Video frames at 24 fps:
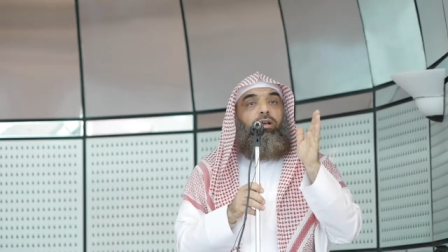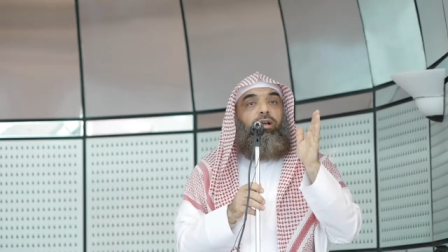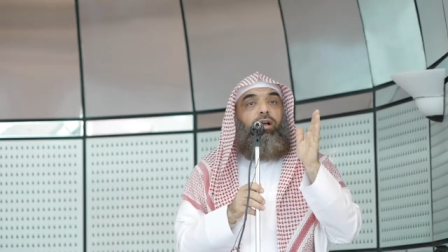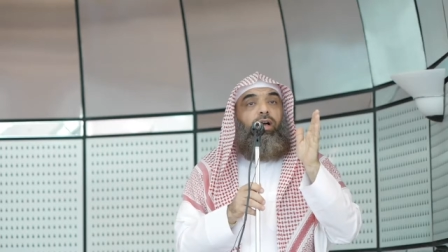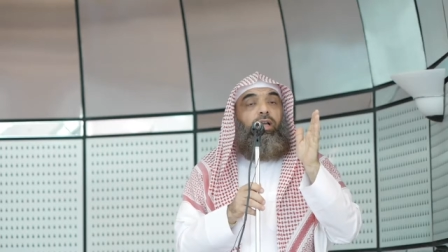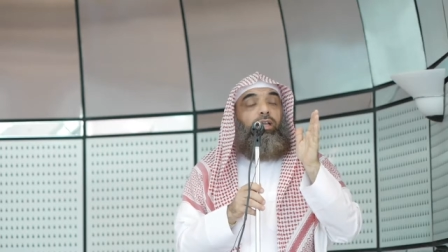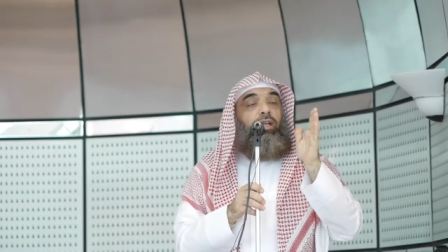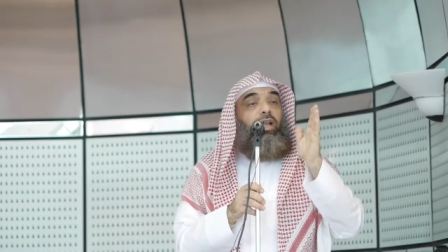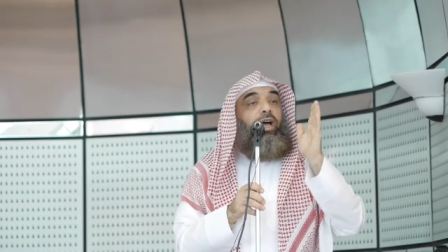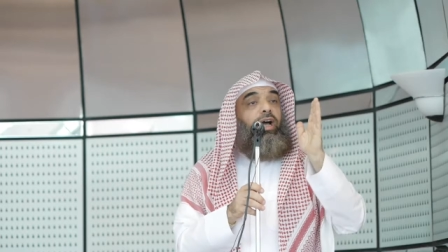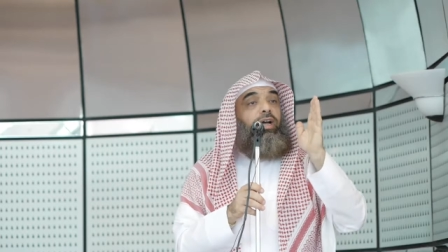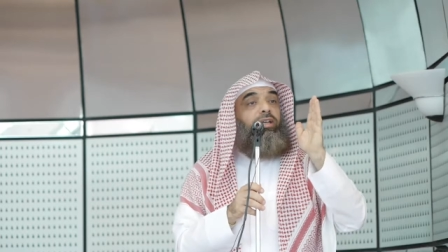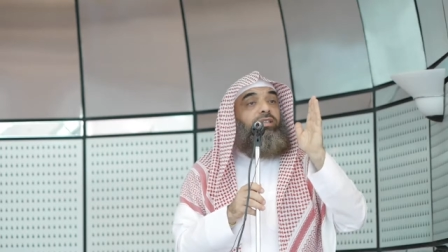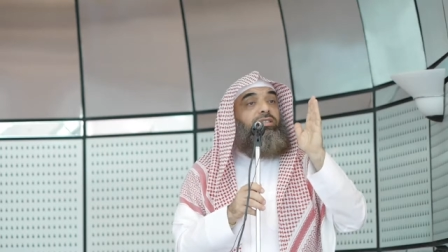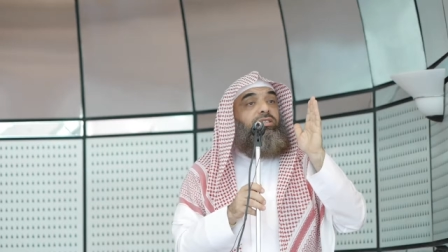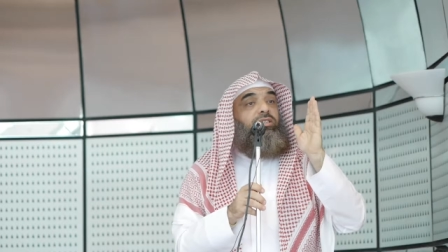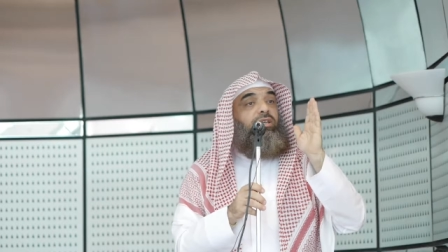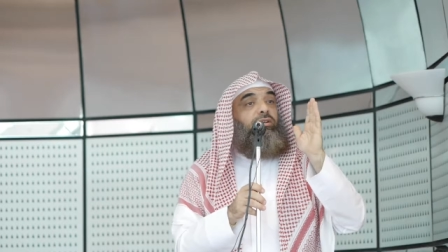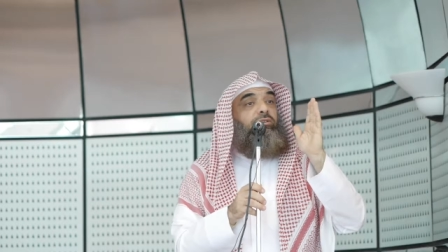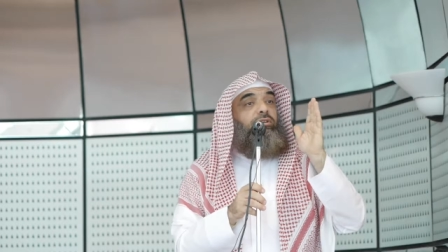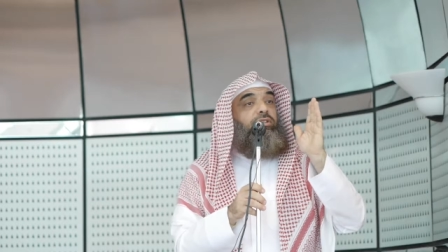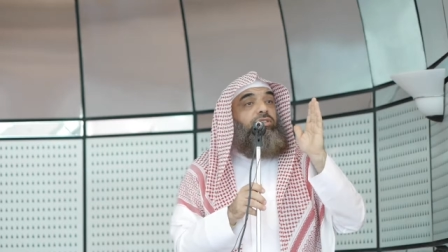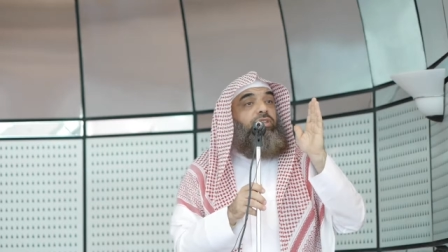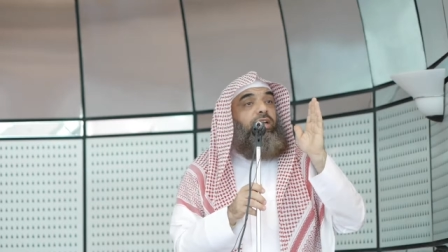Allah
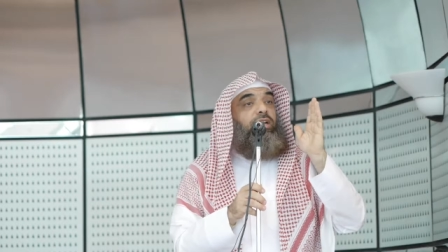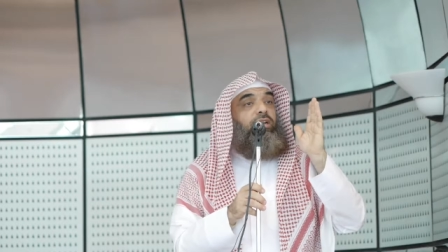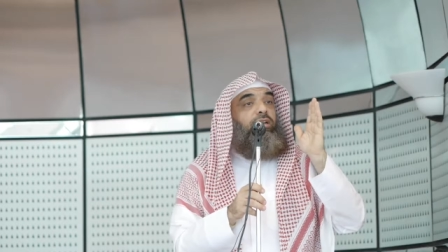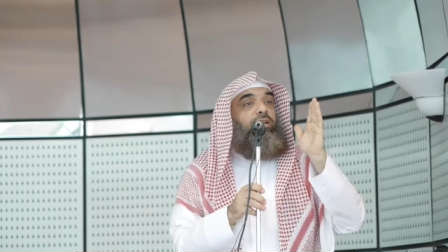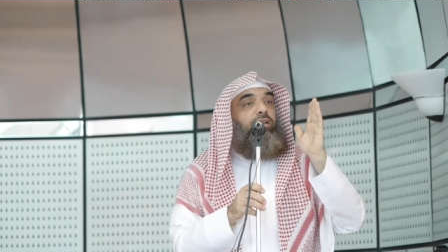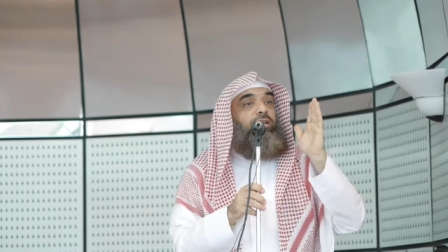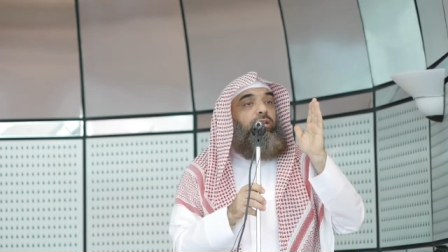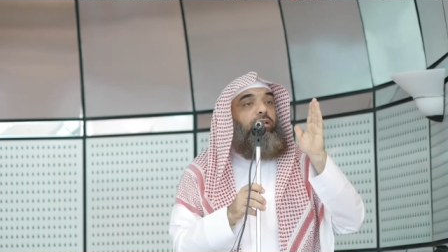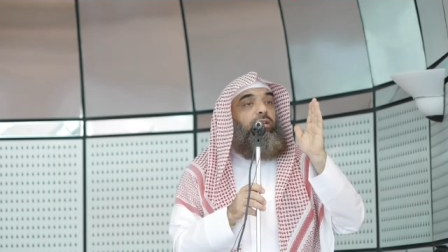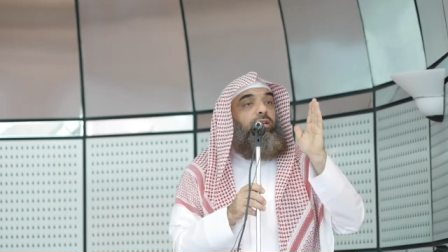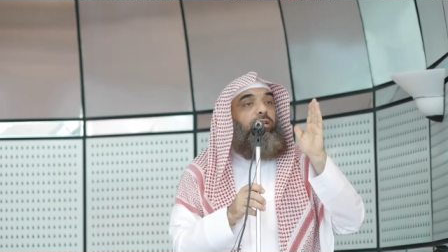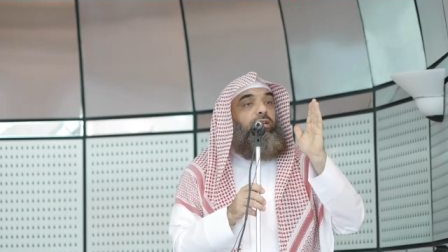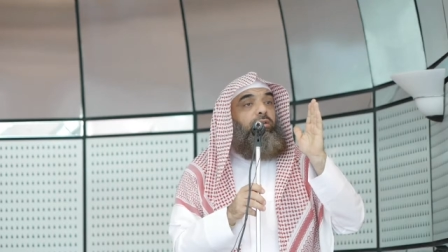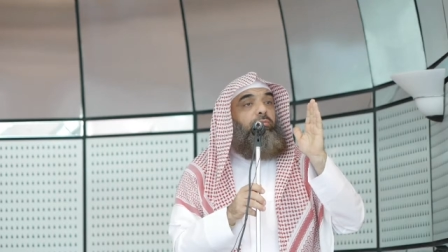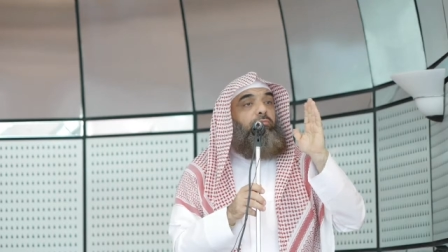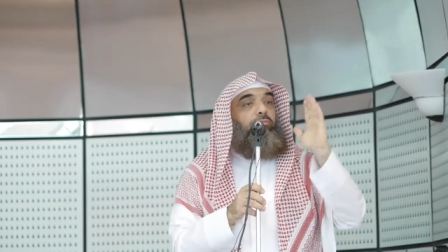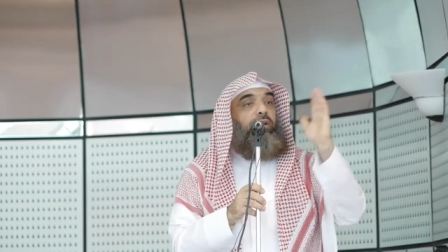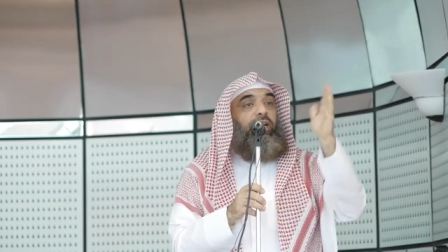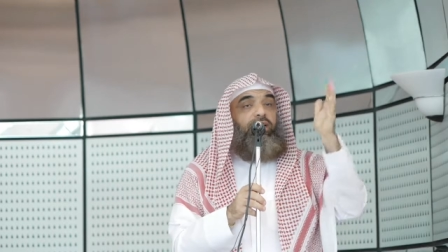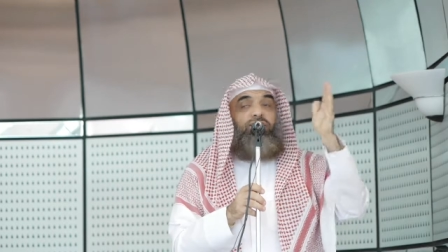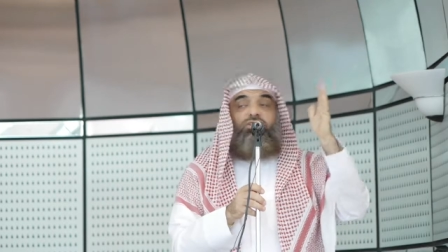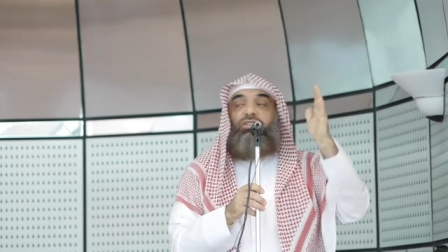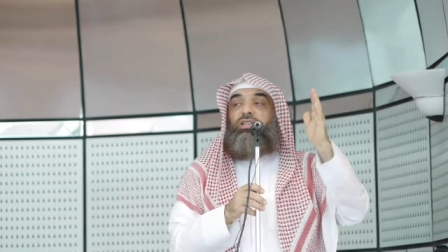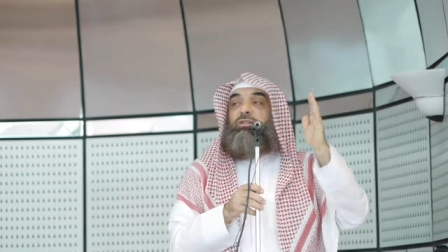Azza wa Jal
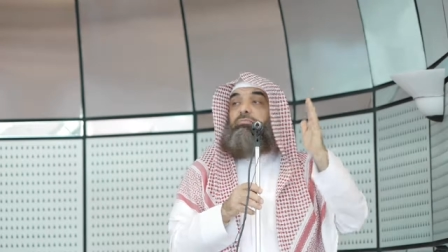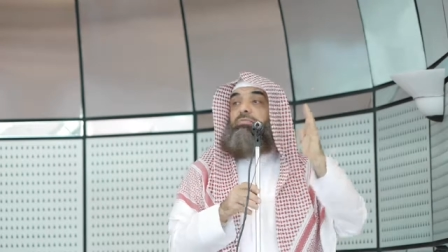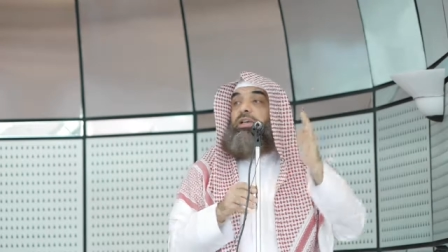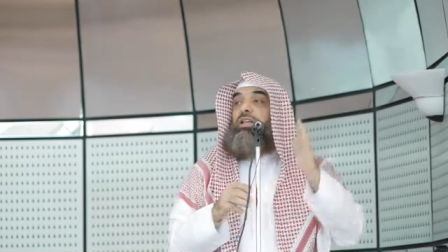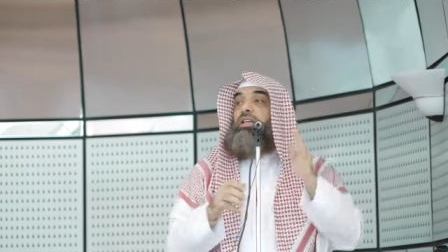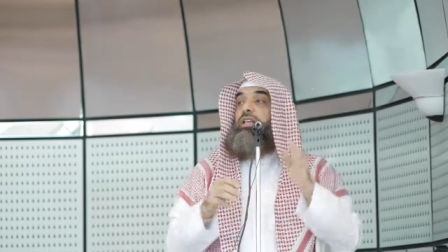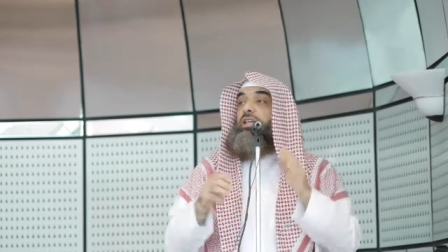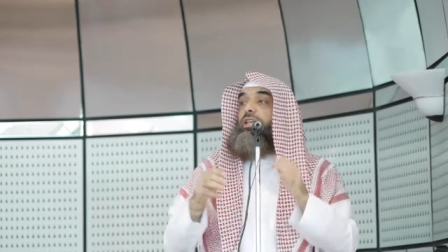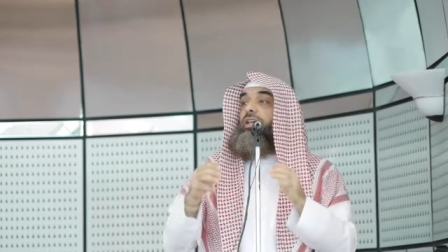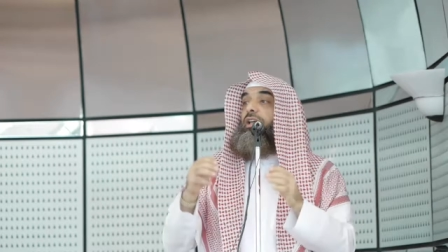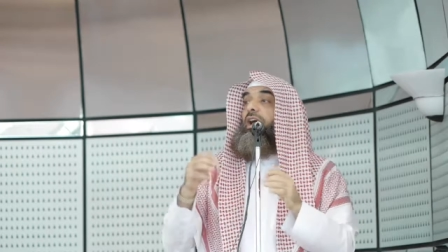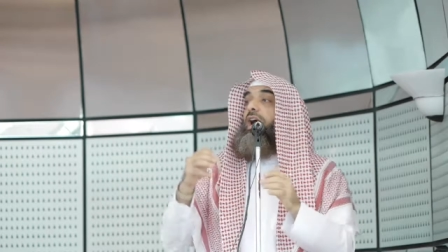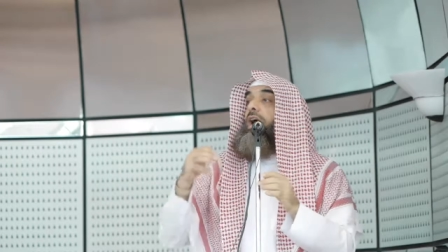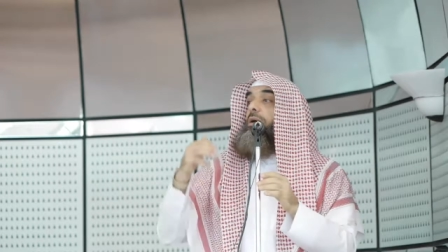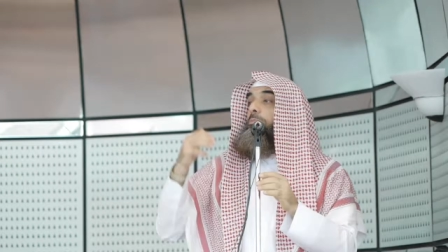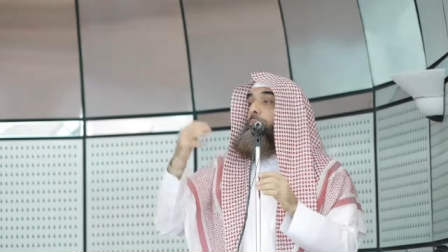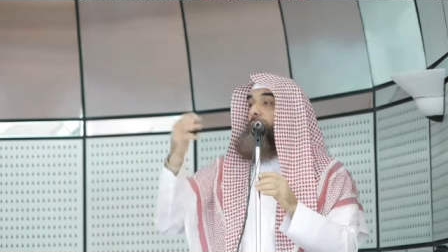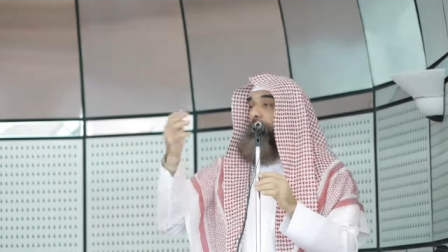blessed him and he got